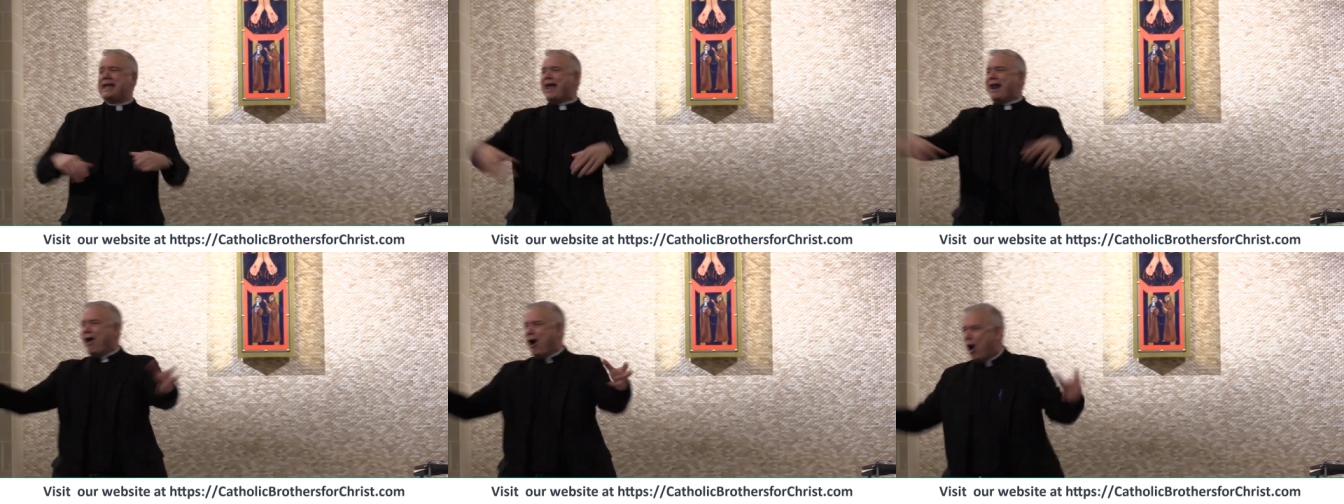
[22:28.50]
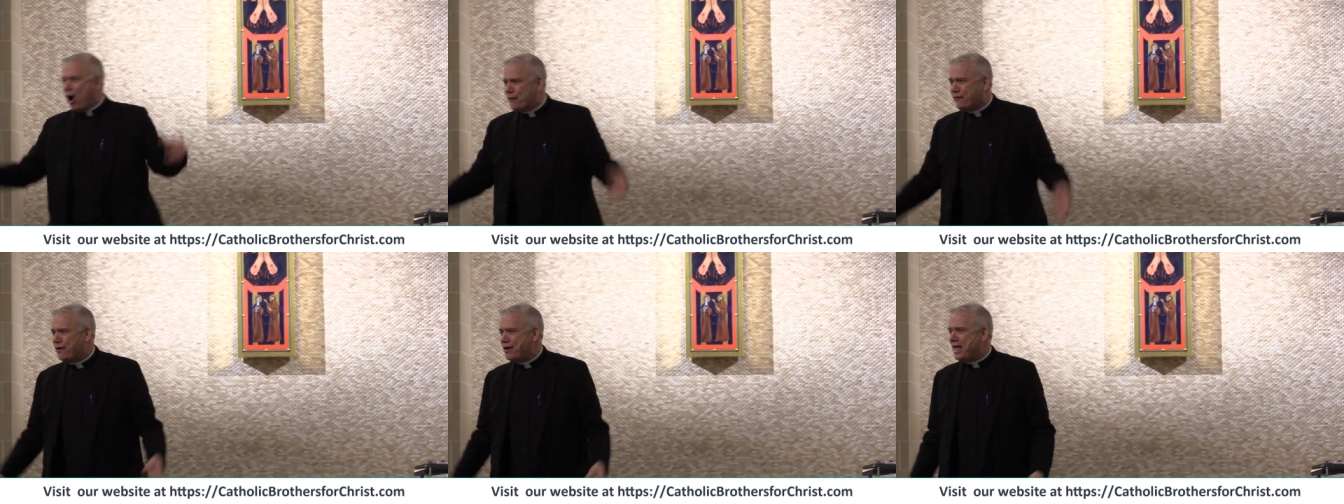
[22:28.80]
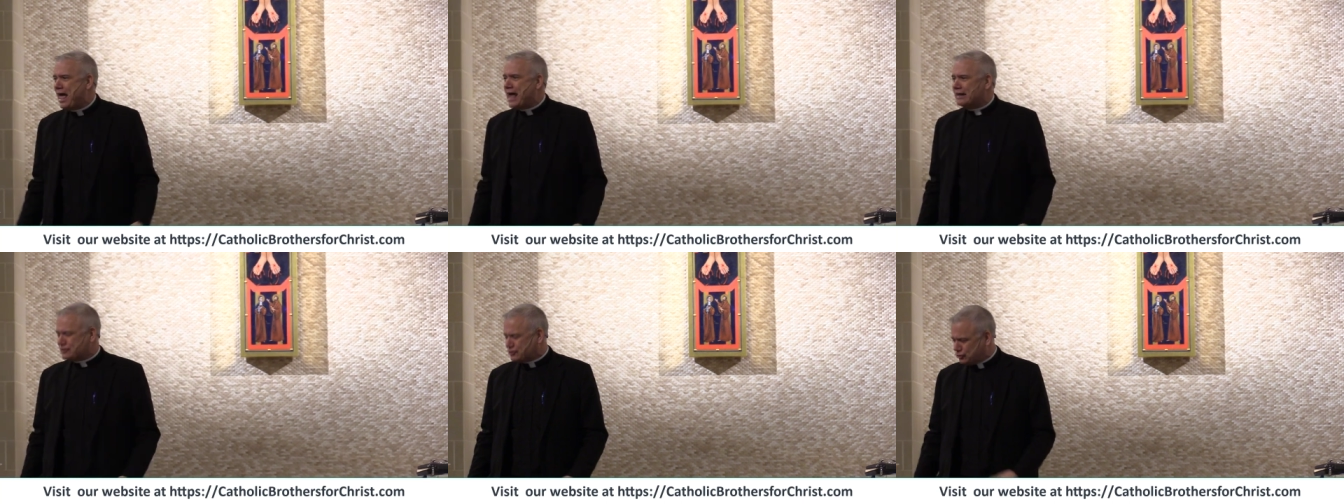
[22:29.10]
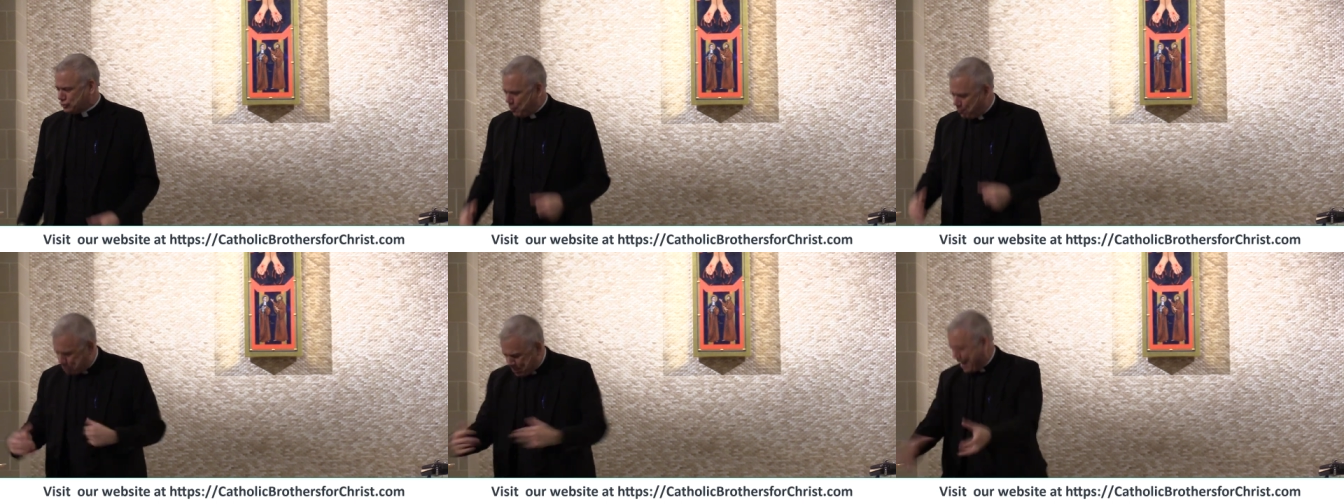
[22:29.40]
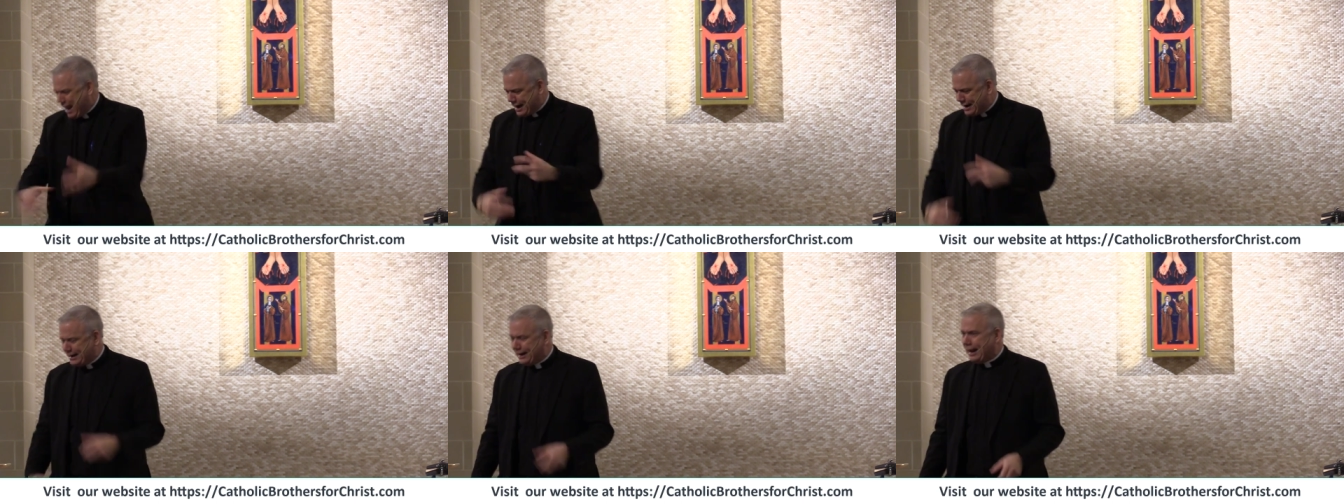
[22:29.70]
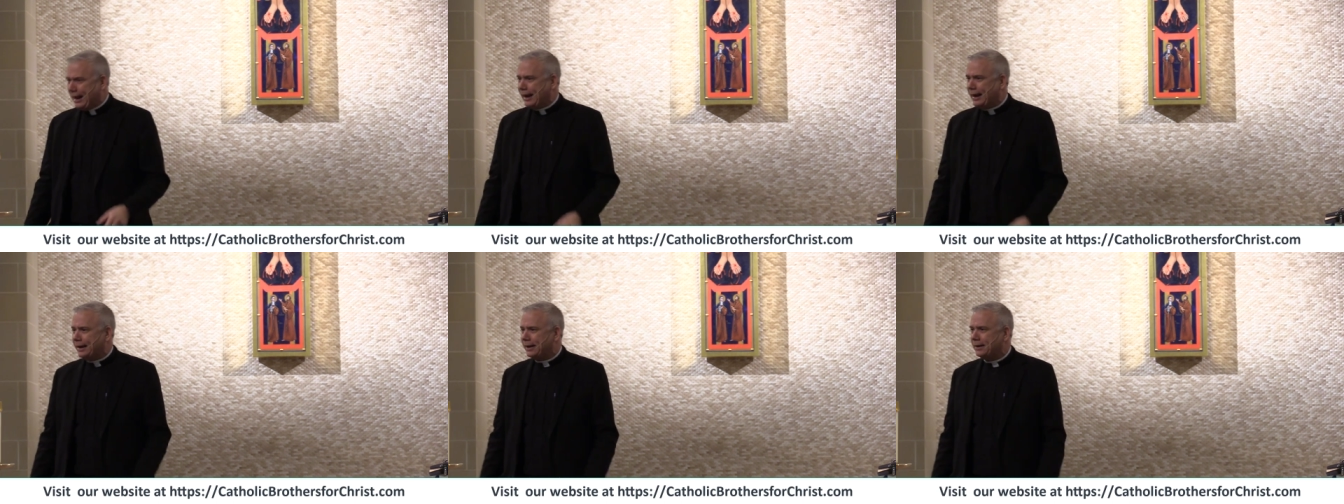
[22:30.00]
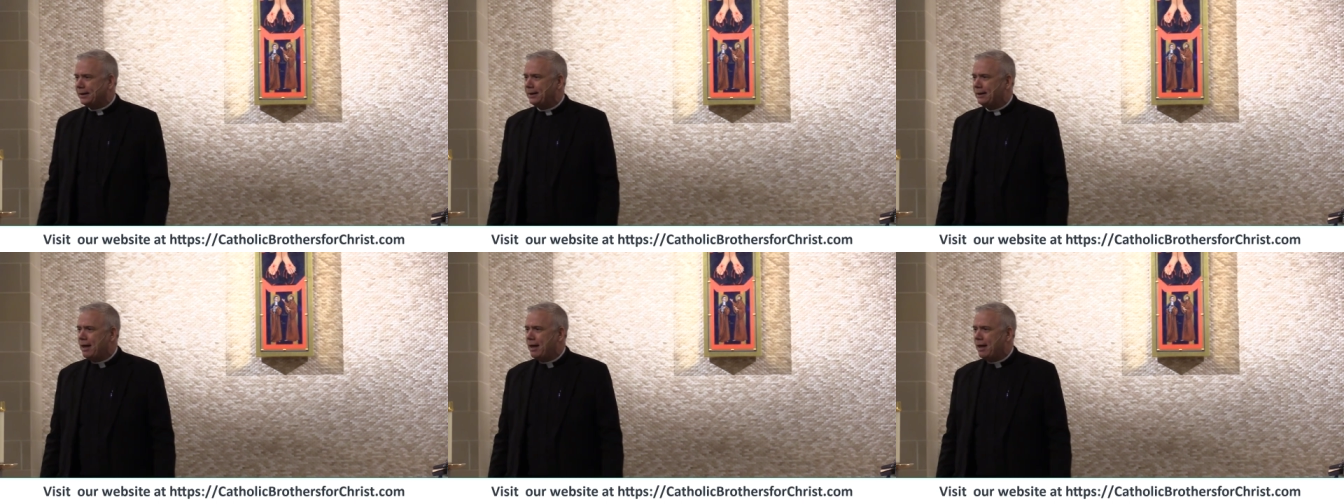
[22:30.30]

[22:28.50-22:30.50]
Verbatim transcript: Get over that stupidity.